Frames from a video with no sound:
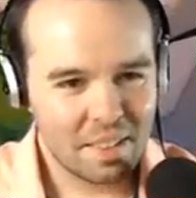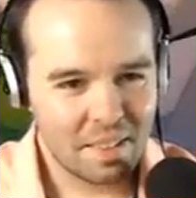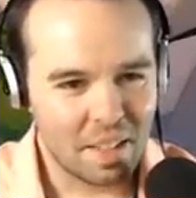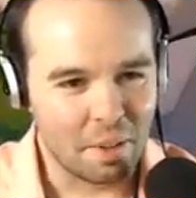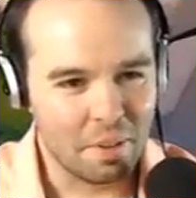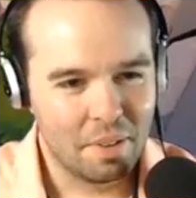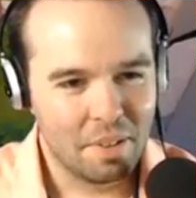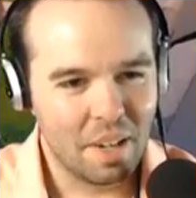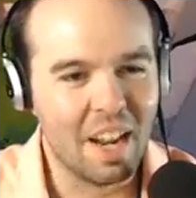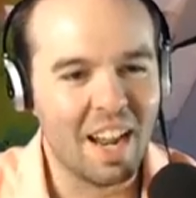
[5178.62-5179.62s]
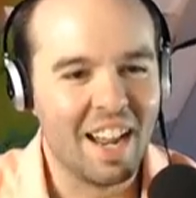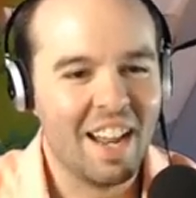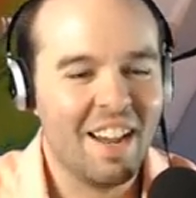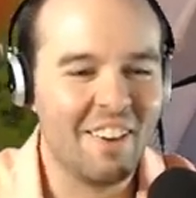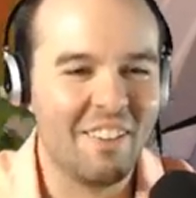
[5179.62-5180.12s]
Oh.
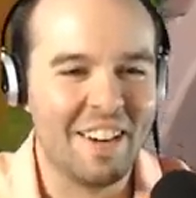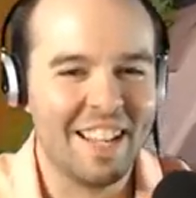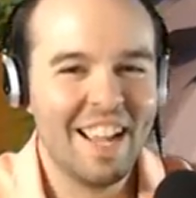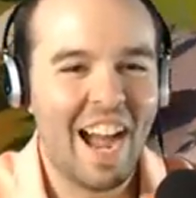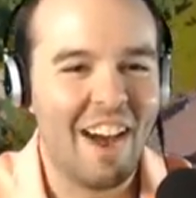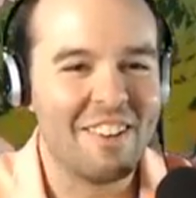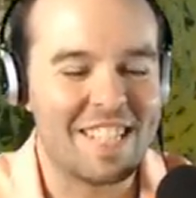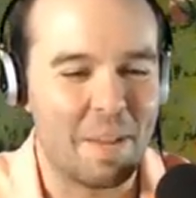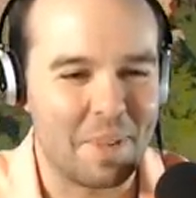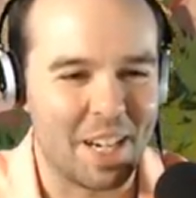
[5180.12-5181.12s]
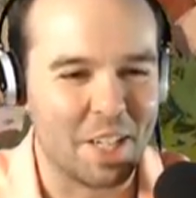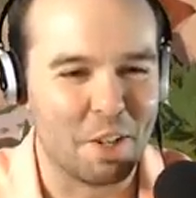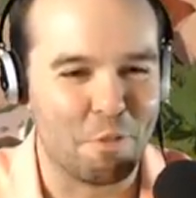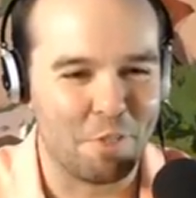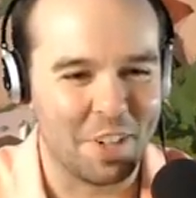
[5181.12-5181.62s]
I was stepping on your
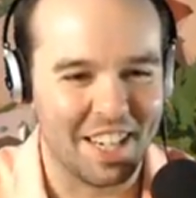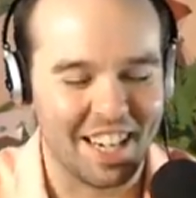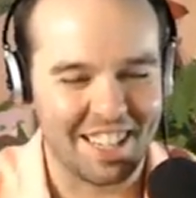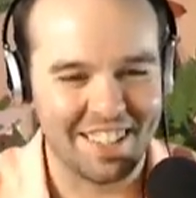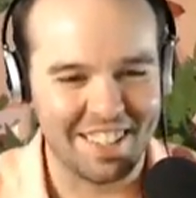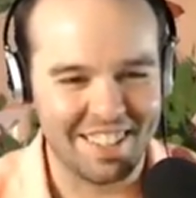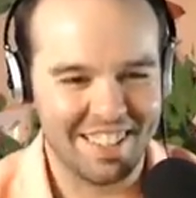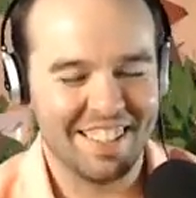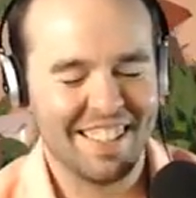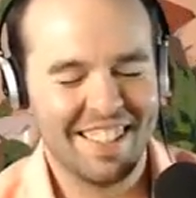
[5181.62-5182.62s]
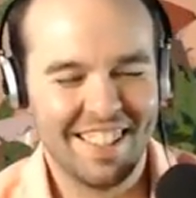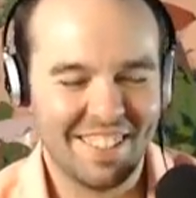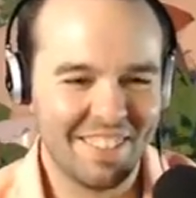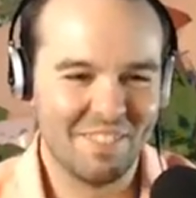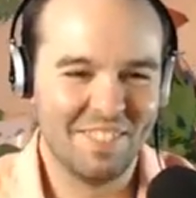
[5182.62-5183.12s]
foot and I couldn't...
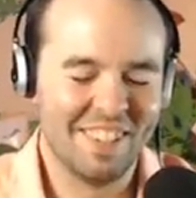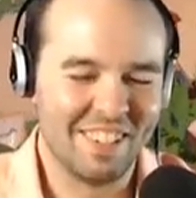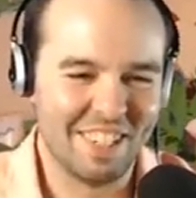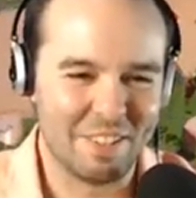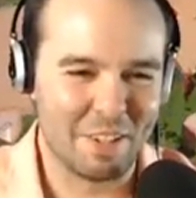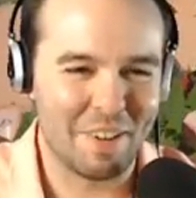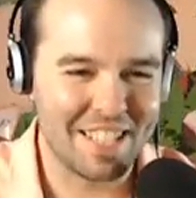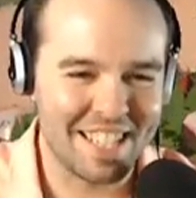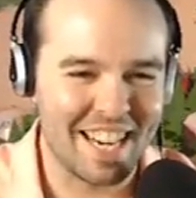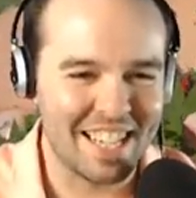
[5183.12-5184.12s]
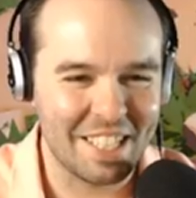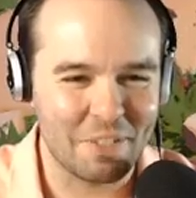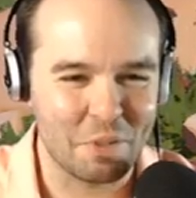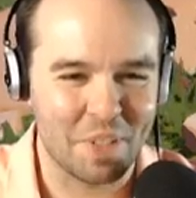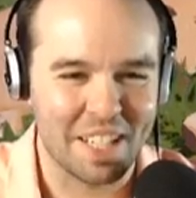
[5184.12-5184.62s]
It's like, why is it 19 of
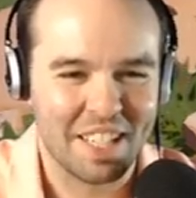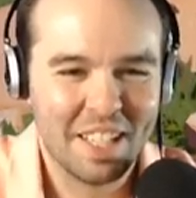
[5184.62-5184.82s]
20?